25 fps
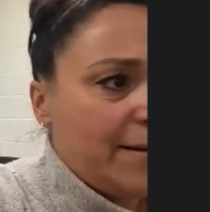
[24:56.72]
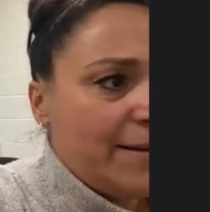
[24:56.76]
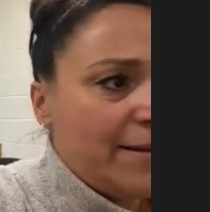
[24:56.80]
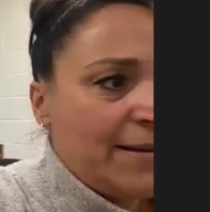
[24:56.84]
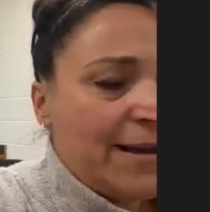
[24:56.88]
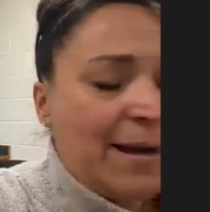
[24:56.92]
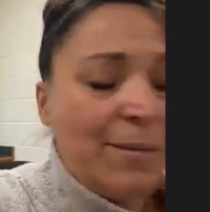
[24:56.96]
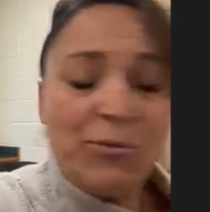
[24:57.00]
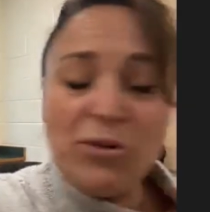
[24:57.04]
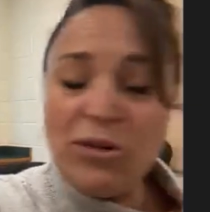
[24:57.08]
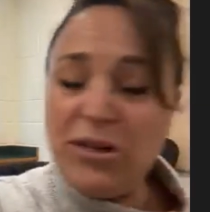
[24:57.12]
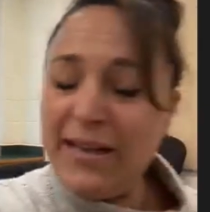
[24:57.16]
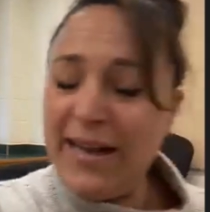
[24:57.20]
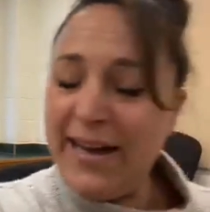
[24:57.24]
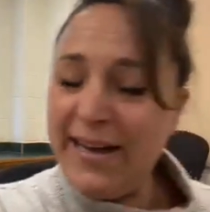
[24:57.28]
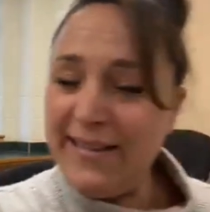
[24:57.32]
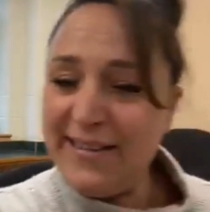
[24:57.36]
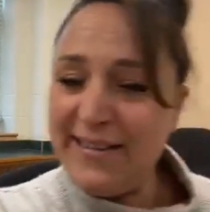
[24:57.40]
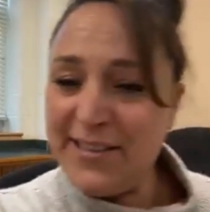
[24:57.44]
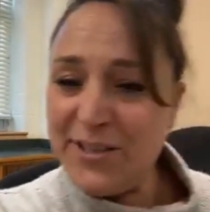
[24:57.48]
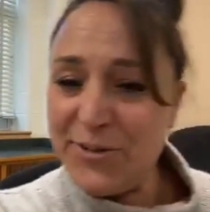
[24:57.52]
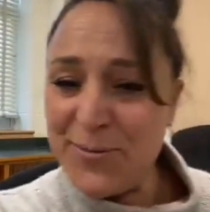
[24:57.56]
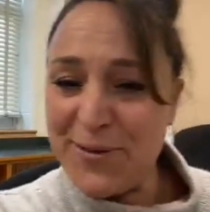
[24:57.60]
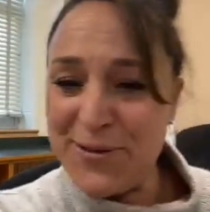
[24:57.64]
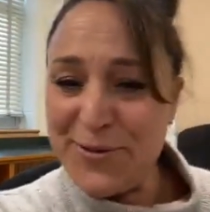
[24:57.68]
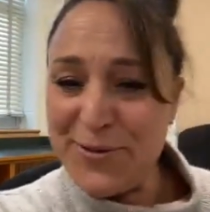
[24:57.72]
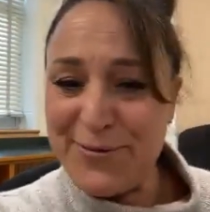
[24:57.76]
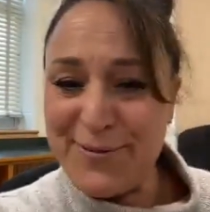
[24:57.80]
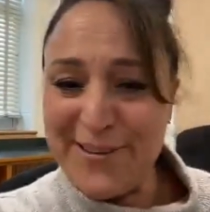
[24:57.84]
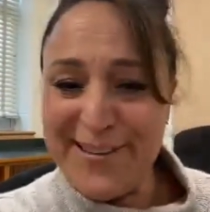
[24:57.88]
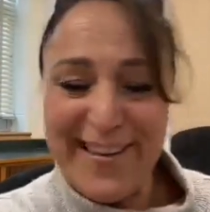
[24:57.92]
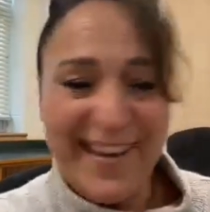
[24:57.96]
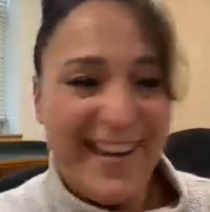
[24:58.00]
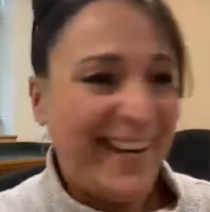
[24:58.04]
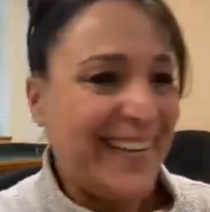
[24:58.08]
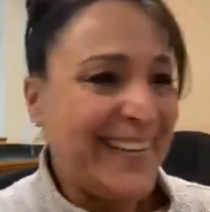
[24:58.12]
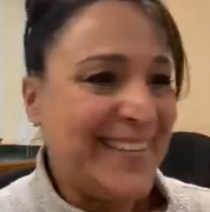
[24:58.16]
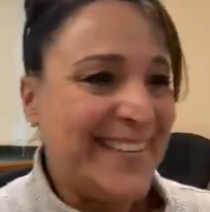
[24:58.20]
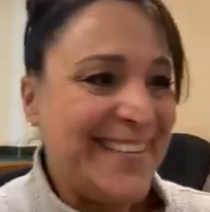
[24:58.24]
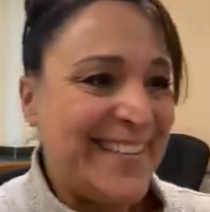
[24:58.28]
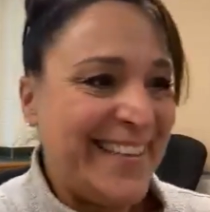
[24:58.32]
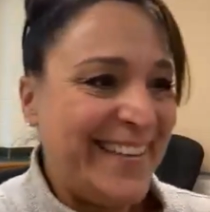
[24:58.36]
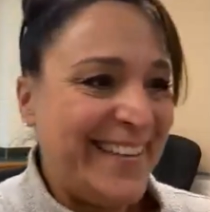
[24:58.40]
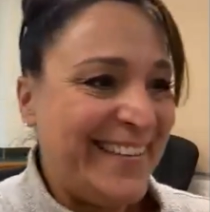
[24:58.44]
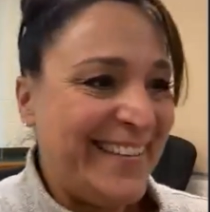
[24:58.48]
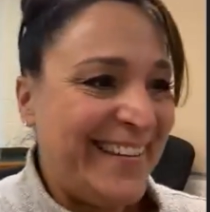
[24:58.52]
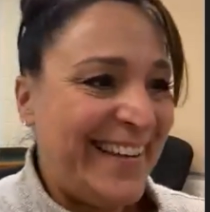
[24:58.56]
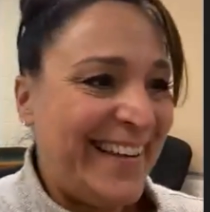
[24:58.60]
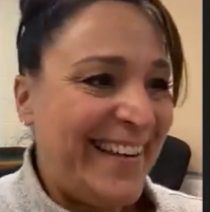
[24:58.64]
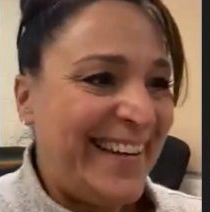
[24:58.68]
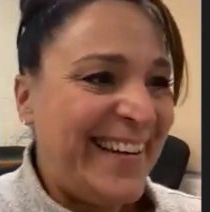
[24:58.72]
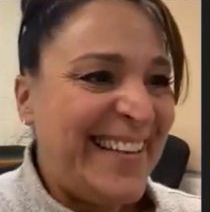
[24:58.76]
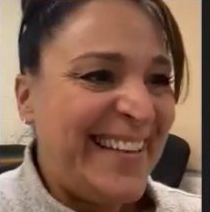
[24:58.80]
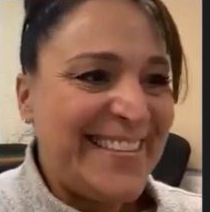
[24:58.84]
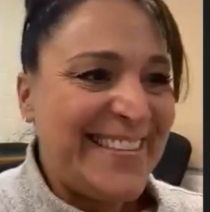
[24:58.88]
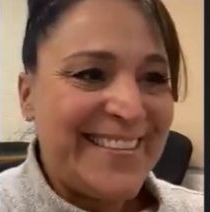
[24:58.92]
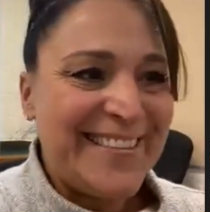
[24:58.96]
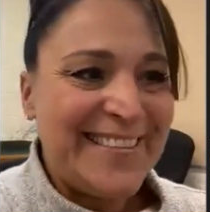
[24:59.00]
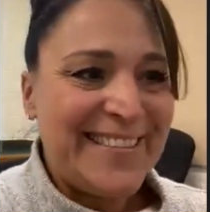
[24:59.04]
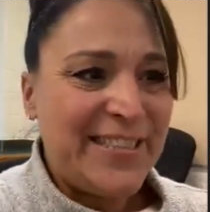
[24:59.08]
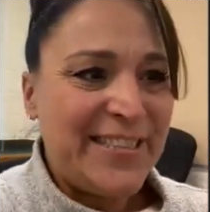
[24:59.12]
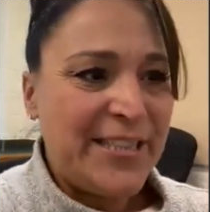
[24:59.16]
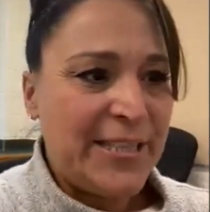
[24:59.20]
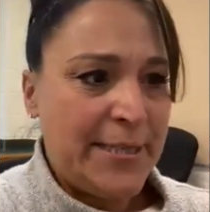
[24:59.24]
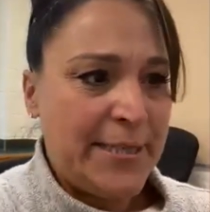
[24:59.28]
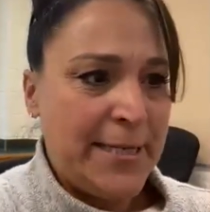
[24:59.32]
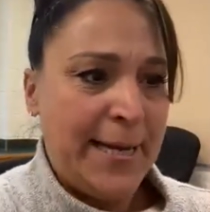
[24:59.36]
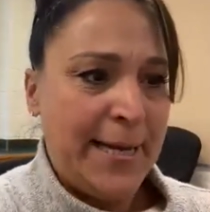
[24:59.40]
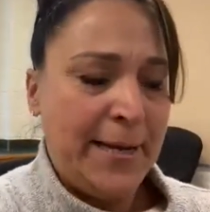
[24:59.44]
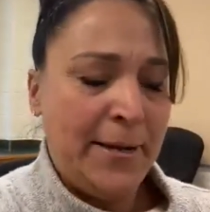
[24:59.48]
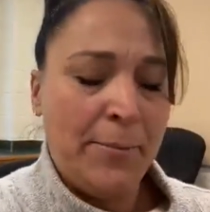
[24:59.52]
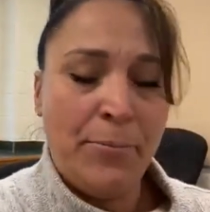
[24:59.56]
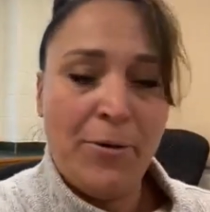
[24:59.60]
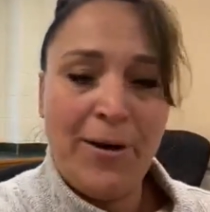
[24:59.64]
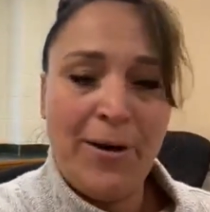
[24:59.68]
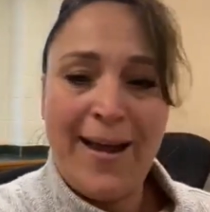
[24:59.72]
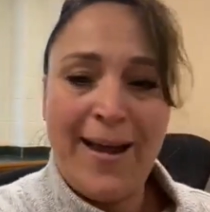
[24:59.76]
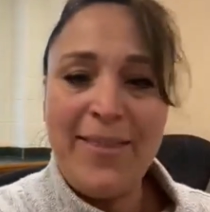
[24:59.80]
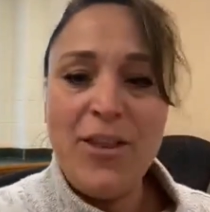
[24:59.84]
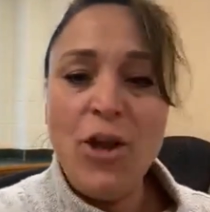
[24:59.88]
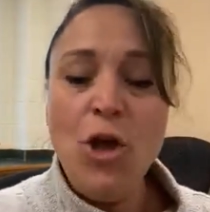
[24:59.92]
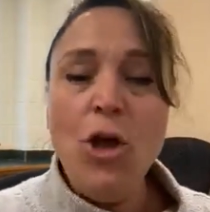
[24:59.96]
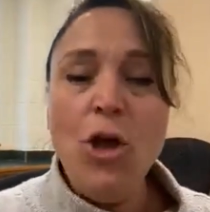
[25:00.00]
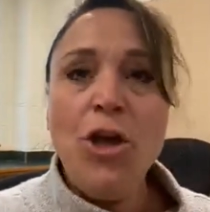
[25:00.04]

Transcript: I'm glad this was relaxing. It is to take a breath.